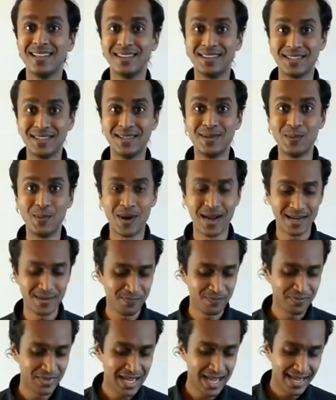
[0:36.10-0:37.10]
The third
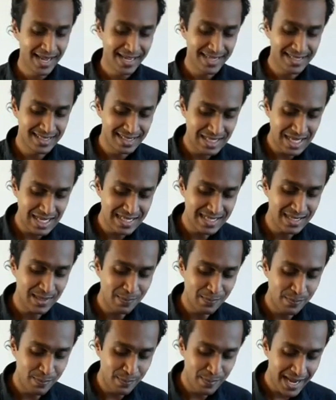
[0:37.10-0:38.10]
one is this
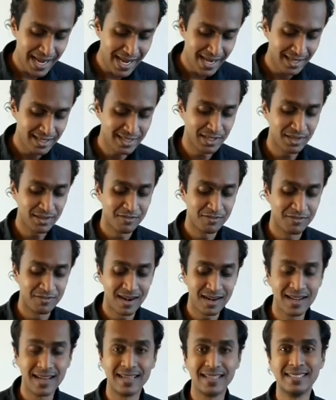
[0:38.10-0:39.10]
baked
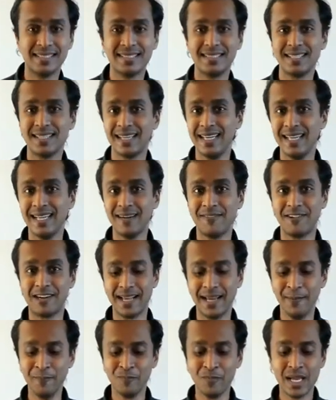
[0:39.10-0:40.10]
vada. This is a keerai
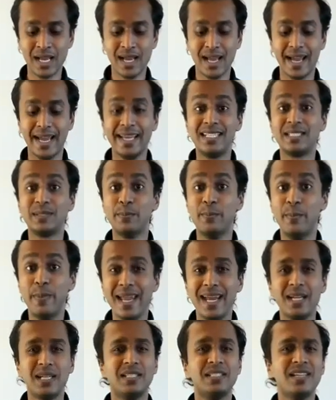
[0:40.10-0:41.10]
vada. It's
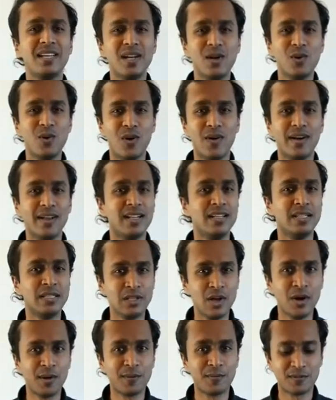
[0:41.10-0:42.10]
baked zero oil,
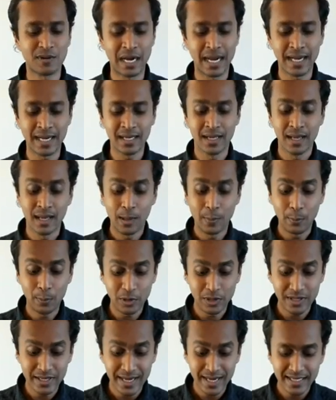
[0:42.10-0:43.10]
not fried,
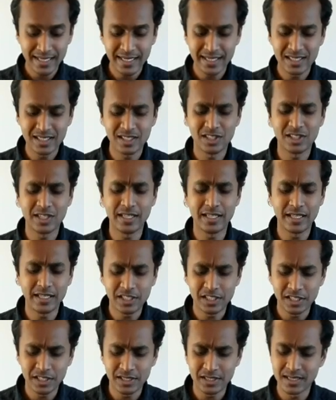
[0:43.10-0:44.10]
but yet it's
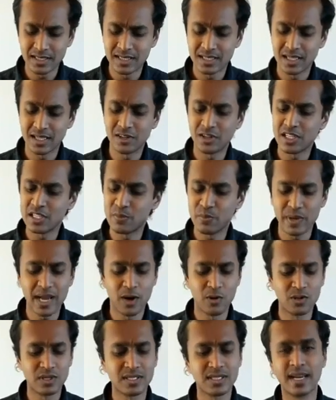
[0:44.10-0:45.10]
delicious. It's
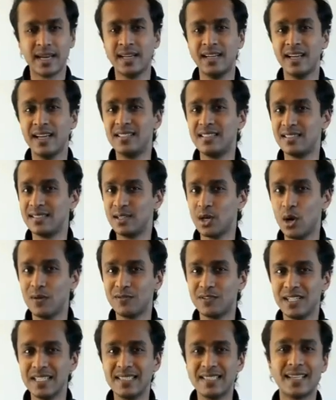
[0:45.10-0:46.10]
crispy outside, it's
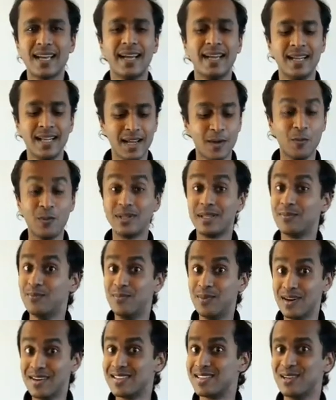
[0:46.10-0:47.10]
soft inside with a
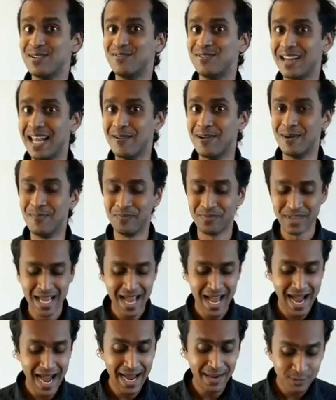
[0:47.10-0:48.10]
burst of flavor.
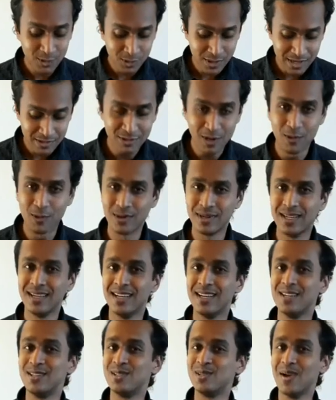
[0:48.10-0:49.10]
I'm looking forward
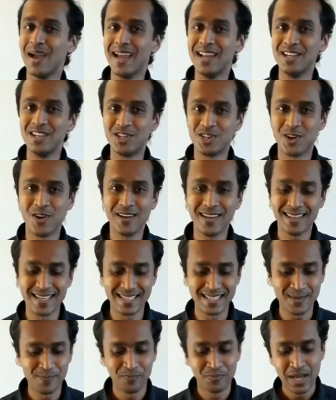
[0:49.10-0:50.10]
to enjoy
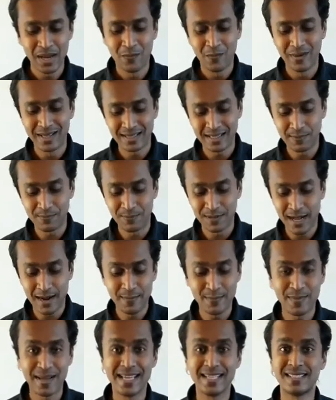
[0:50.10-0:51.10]
this with
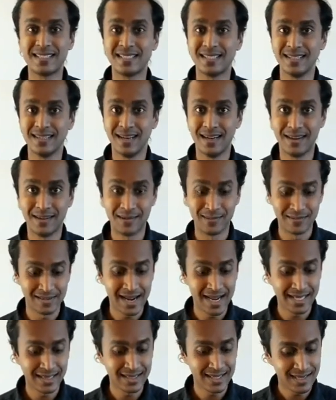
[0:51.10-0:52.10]
plant-based uh,
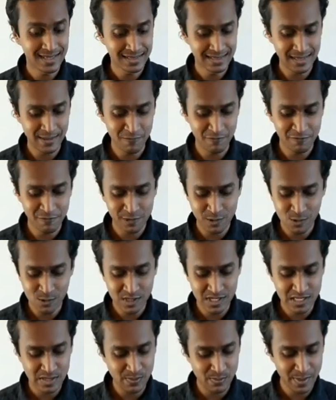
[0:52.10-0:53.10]
raita, some
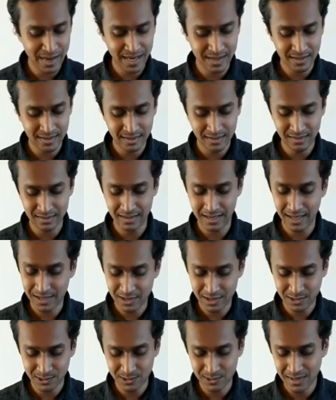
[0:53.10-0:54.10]
fruits, pickle,
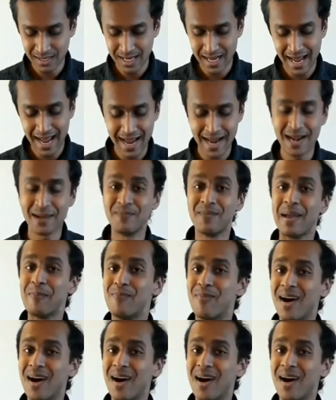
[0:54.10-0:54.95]
laddu, and my